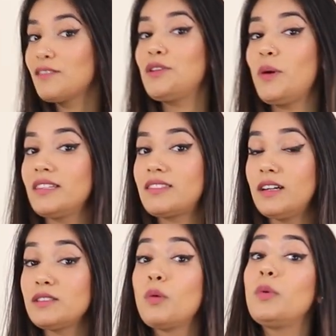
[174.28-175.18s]

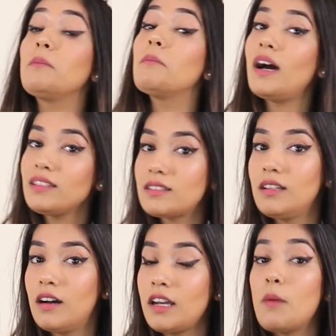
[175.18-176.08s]
influencers, we must
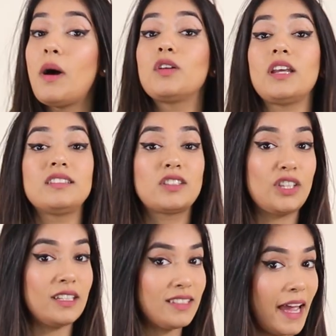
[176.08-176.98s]
learn about our
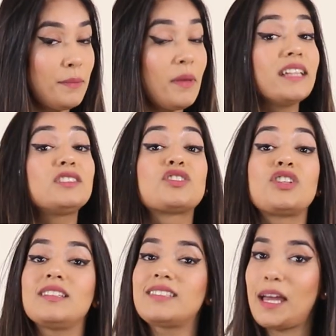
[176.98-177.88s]
screen time and screen